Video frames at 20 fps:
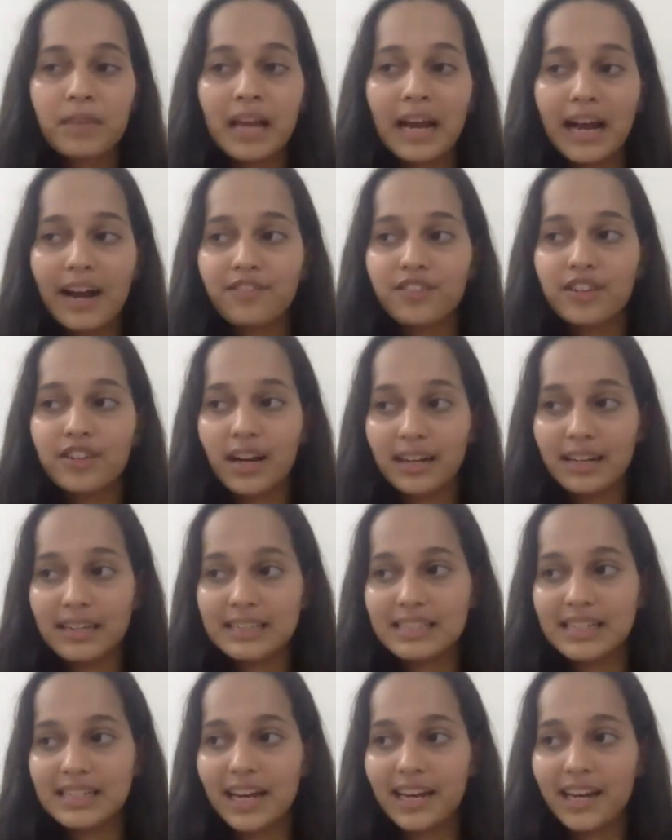have to
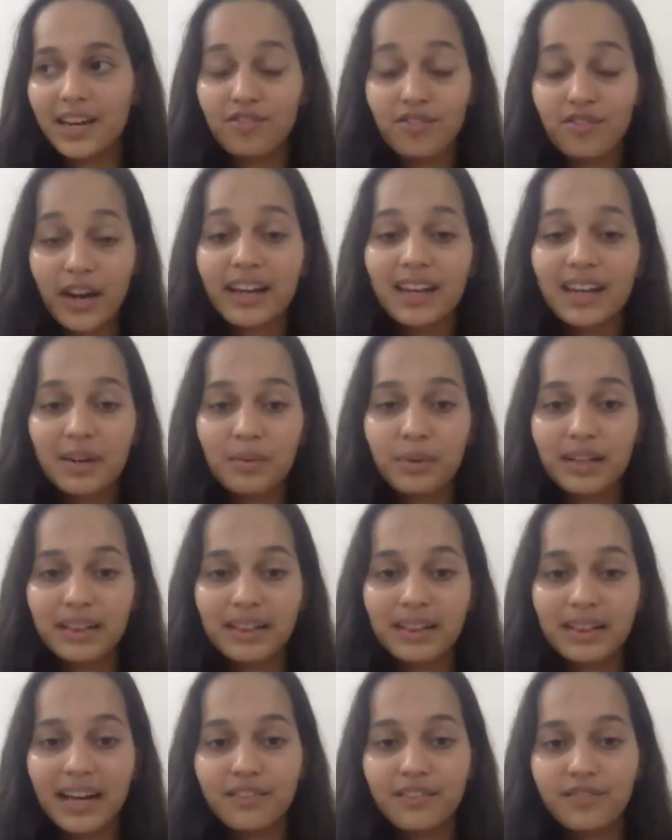understand and reckon with
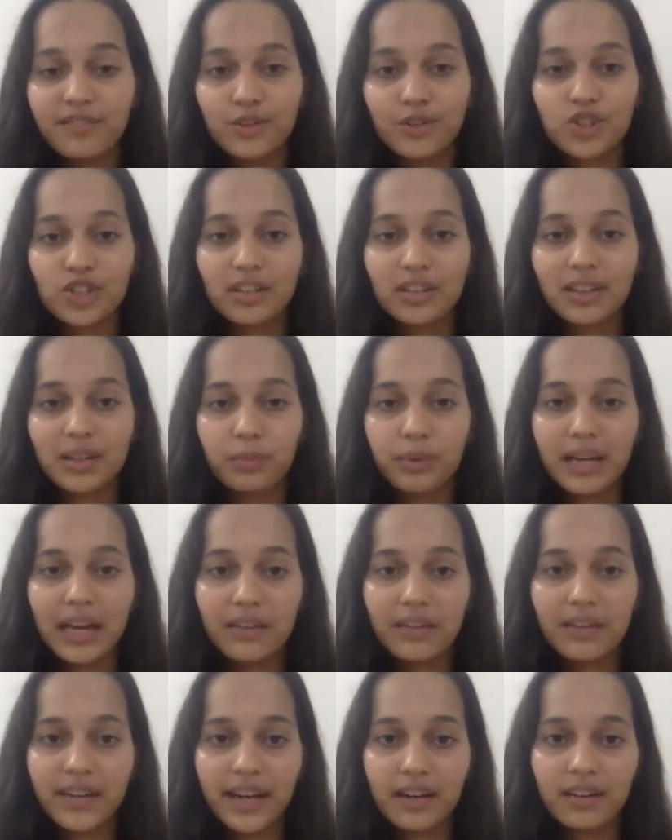that future that we
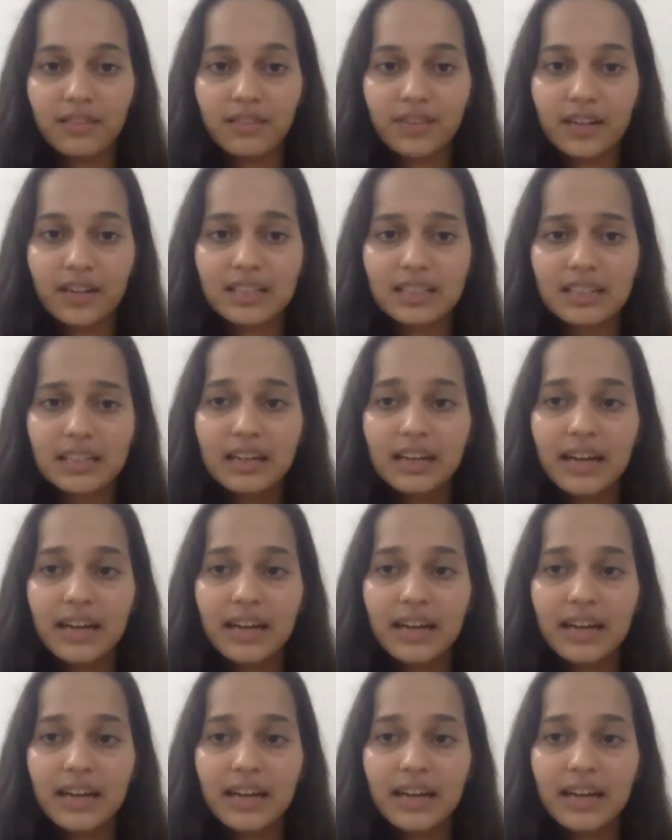have ahead of us.